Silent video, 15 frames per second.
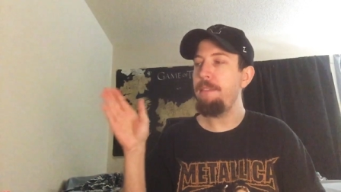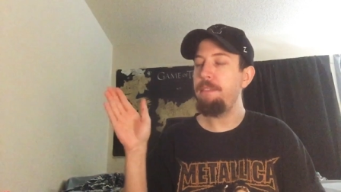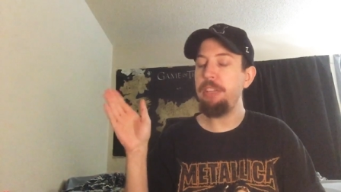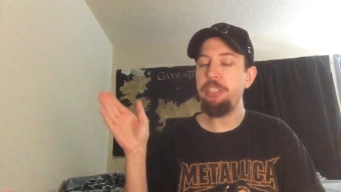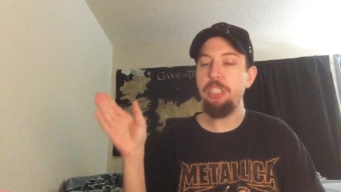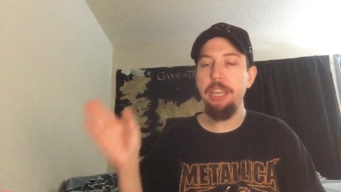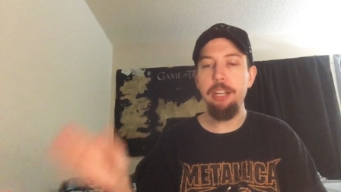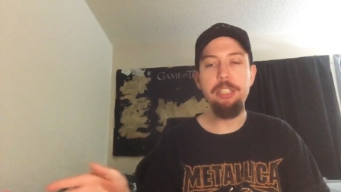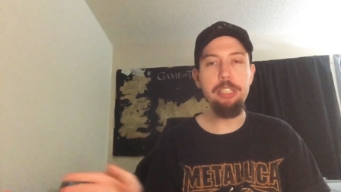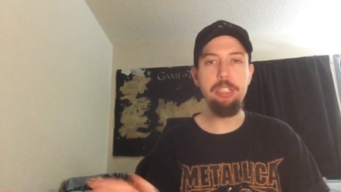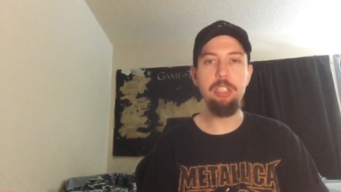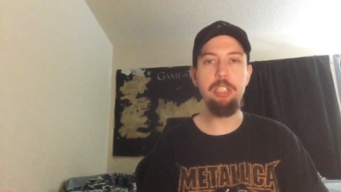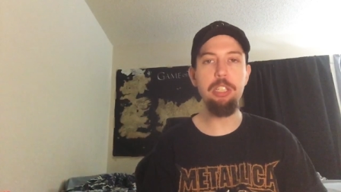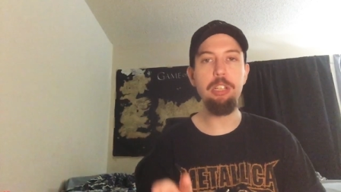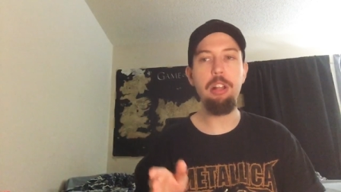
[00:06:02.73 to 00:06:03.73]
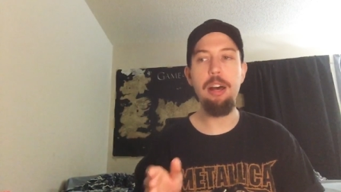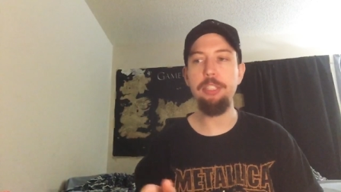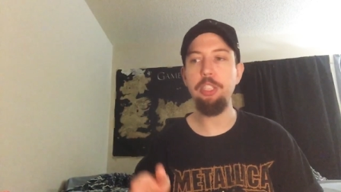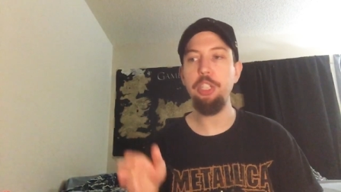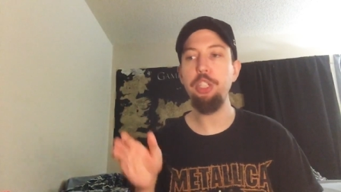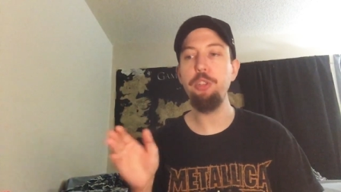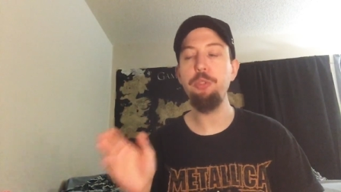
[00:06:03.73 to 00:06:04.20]
have these skeletons in the
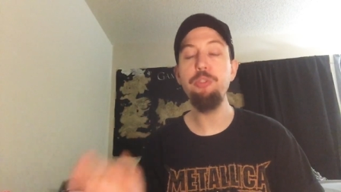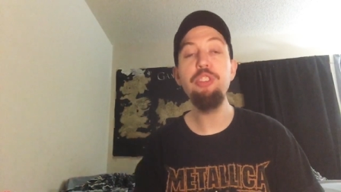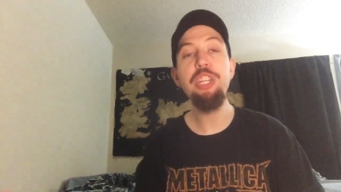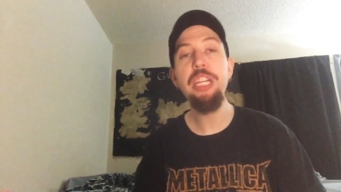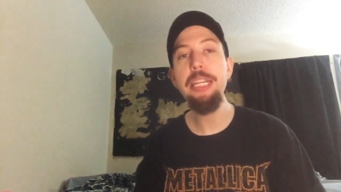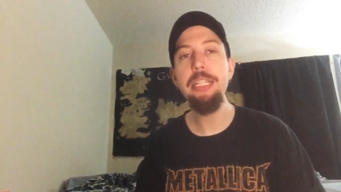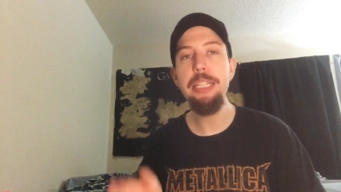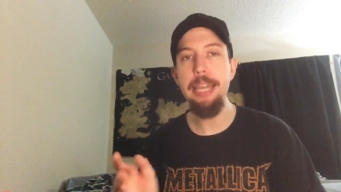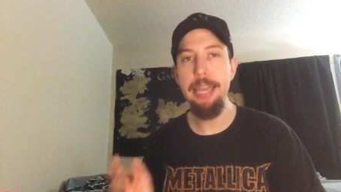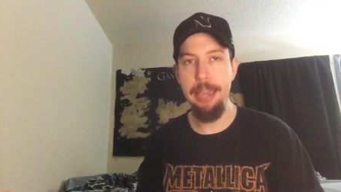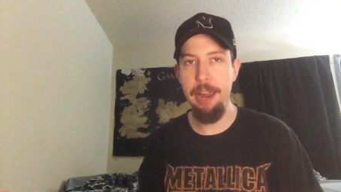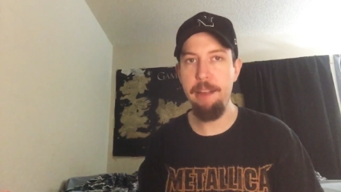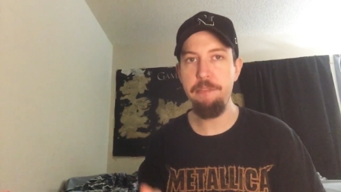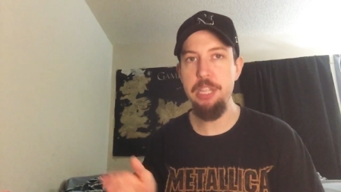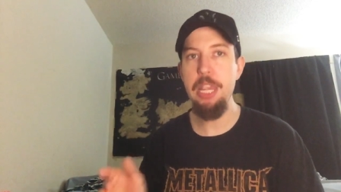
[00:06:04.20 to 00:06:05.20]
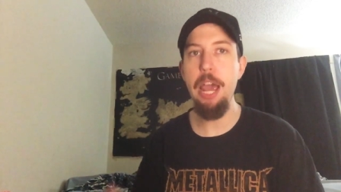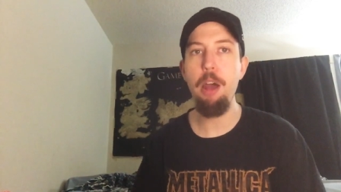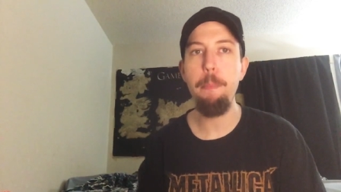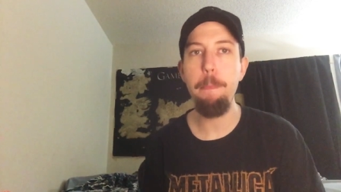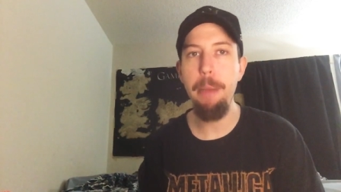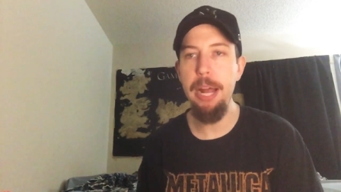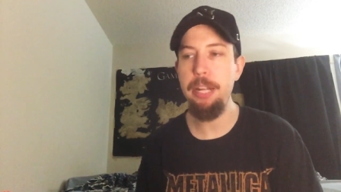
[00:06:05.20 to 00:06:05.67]
closet, you need to have
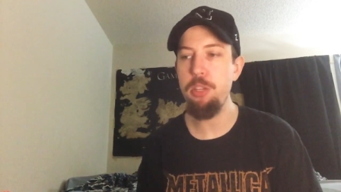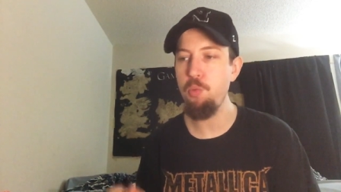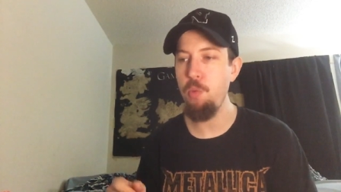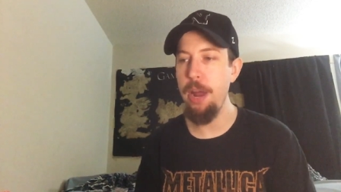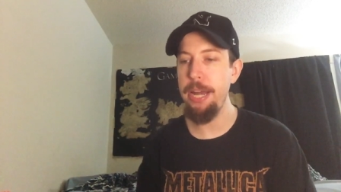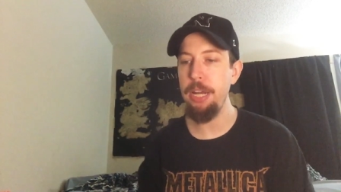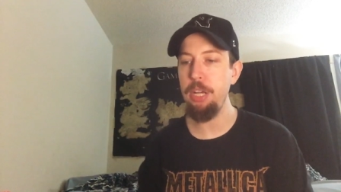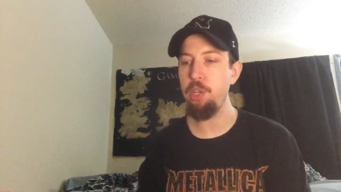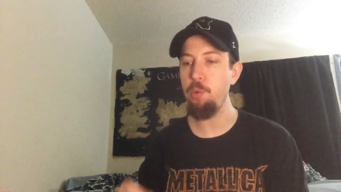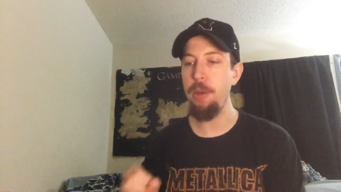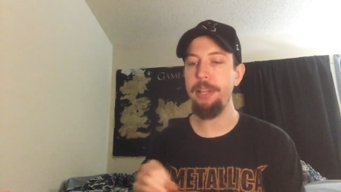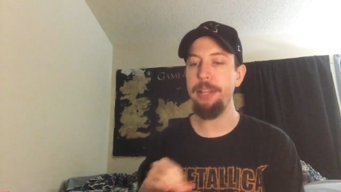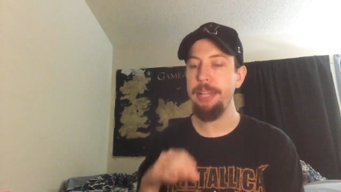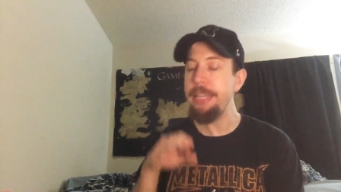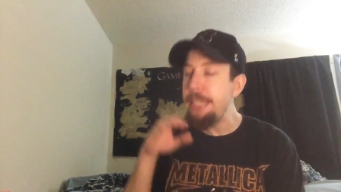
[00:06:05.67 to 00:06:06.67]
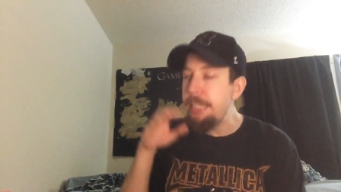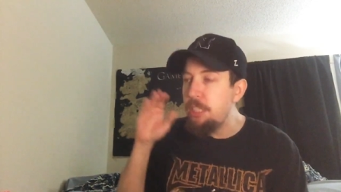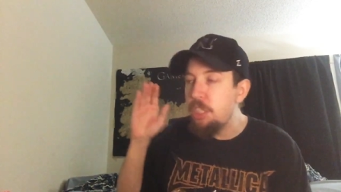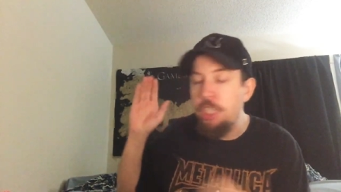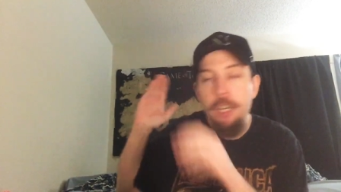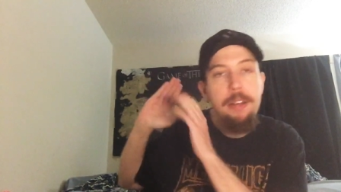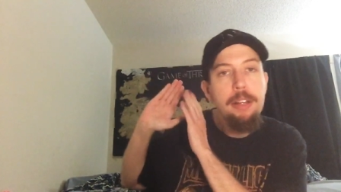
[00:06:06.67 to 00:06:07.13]
sound bites ready to at
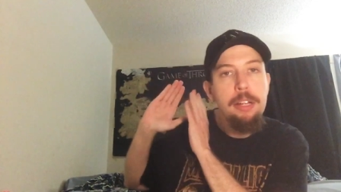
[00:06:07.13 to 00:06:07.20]
least,